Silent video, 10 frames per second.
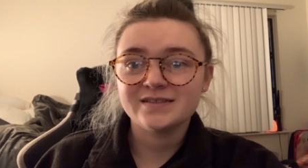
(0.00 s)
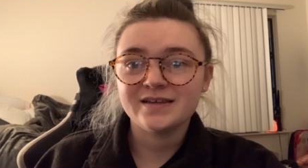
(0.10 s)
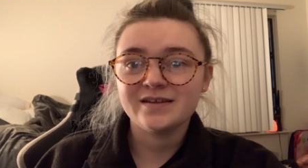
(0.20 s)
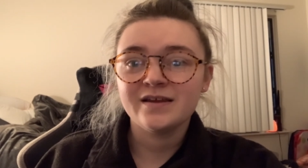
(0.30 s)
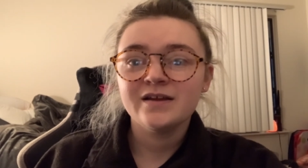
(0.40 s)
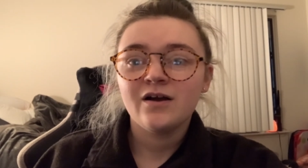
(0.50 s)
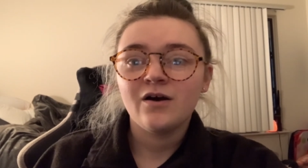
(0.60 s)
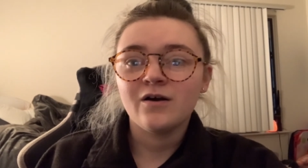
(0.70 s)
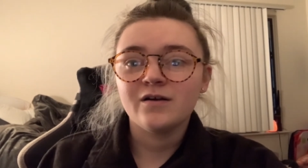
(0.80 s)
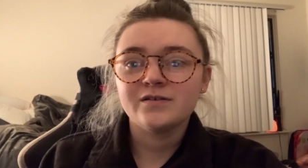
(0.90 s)
They
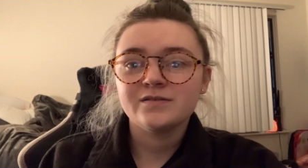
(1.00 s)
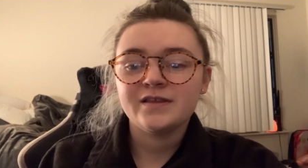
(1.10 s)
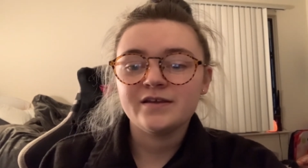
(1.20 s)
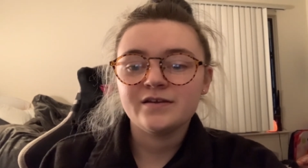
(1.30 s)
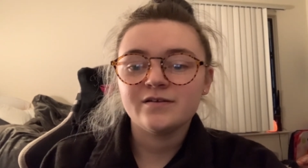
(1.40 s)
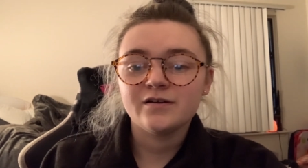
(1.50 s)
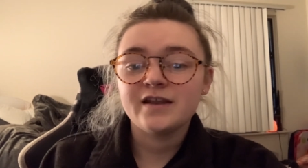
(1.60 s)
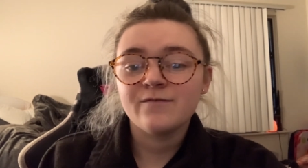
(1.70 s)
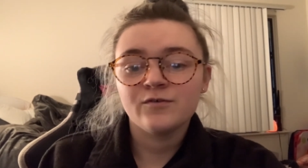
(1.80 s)
are never